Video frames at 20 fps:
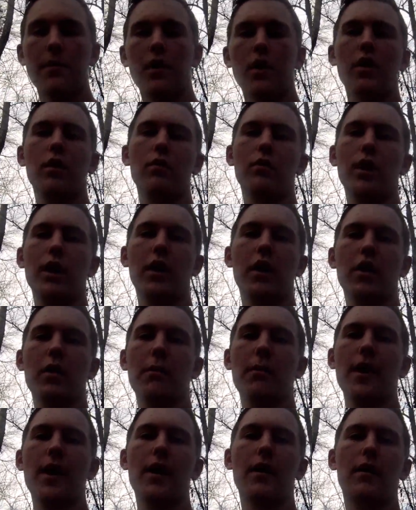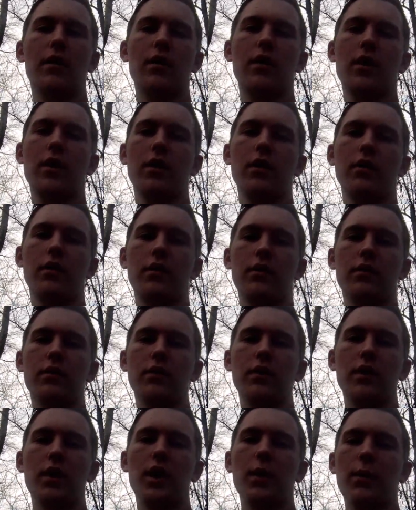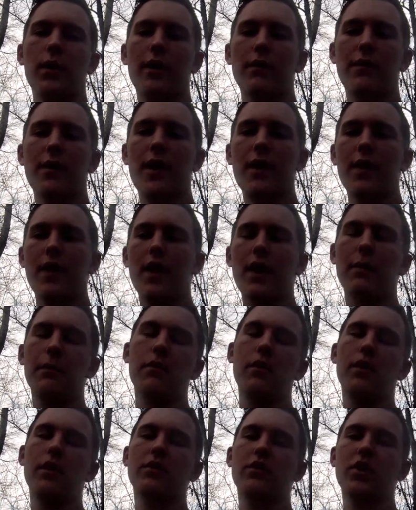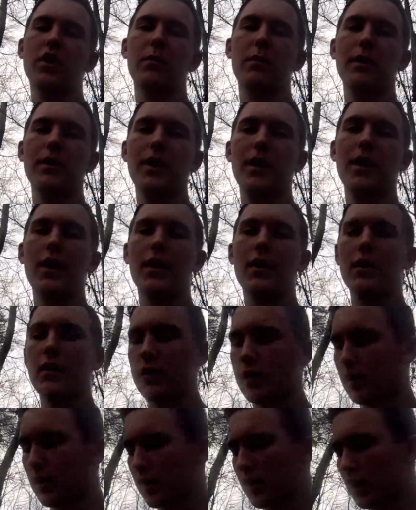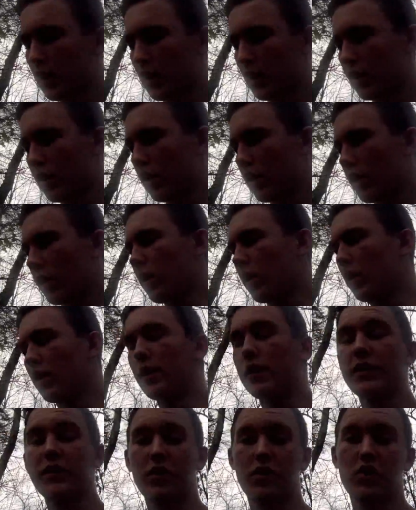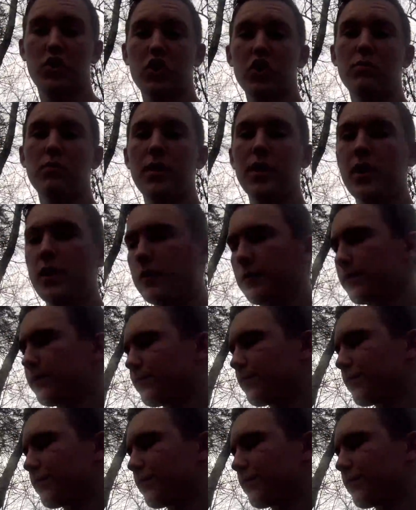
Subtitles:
When I come back and when I find the animal, it's going to be dead, or at least it should be.